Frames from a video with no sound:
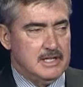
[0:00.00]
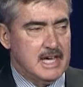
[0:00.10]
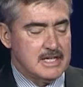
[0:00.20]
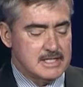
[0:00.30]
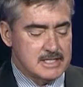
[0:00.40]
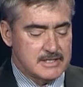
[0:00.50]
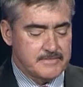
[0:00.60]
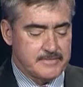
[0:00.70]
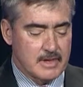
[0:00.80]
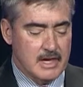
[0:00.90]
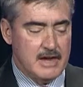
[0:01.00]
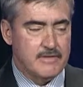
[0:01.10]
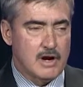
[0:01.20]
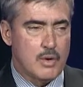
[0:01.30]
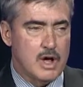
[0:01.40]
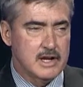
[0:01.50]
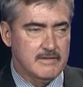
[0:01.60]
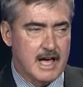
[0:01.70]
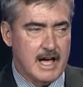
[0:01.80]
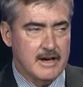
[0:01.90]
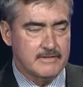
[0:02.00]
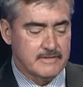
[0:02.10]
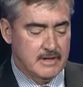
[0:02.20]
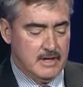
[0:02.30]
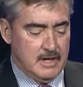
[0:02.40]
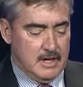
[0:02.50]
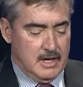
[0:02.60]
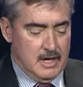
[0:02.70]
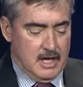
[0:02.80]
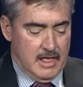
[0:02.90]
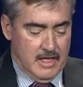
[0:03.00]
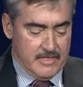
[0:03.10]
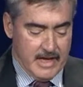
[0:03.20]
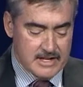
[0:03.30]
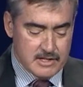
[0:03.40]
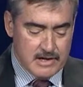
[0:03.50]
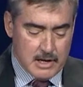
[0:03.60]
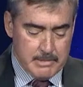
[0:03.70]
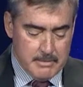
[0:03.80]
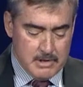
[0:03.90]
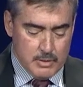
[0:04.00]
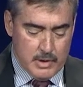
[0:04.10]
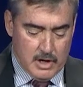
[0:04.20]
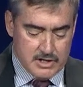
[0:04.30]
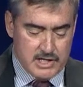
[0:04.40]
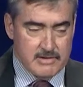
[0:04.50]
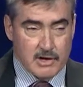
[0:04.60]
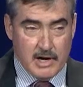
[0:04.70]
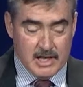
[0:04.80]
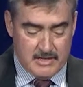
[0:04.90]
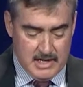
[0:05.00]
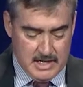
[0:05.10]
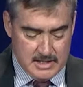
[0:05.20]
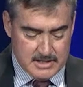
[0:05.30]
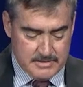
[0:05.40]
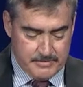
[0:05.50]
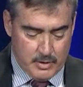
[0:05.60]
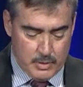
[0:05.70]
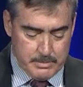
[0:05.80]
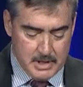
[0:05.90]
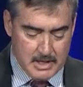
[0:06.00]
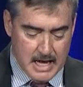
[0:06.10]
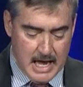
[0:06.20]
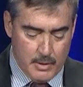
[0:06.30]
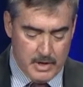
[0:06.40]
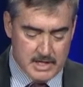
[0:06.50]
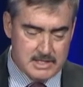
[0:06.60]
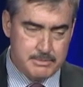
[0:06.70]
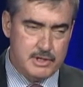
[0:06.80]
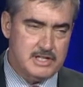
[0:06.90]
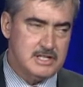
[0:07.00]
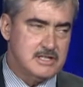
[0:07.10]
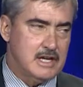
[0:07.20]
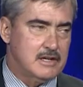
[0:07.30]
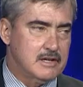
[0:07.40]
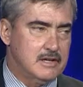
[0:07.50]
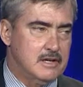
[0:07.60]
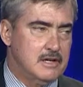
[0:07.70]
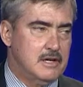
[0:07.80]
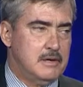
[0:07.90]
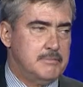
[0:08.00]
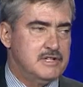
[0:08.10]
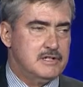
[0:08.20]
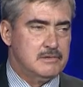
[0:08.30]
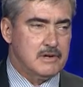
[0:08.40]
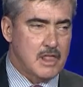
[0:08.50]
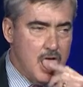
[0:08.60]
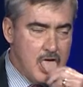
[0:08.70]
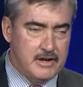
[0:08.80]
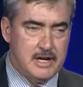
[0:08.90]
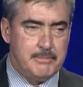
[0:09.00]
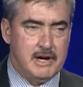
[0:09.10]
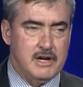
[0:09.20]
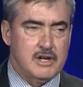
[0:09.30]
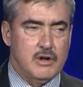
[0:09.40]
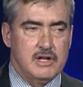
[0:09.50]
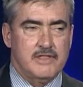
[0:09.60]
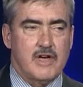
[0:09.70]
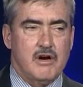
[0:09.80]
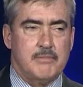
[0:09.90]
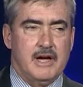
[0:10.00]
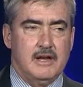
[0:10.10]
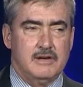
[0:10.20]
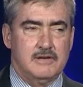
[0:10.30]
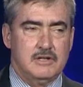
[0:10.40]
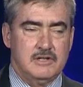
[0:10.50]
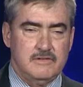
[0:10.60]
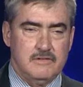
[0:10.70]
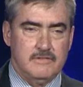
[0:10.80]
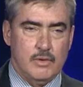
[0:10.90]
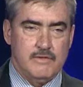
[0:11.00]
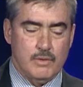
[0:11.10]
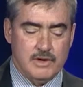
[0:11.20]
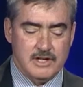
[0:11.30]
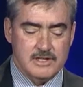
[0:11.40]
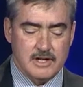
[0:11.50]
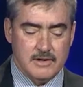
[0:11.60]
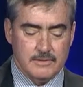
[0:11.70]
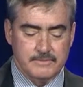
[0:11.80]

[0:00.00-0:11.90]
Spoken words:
Texas and for our quality of life. Thanks to their commitment, we are achieving great things. We're building highways and bridges that Mr. DeBerry could only have thought about 44 years ago.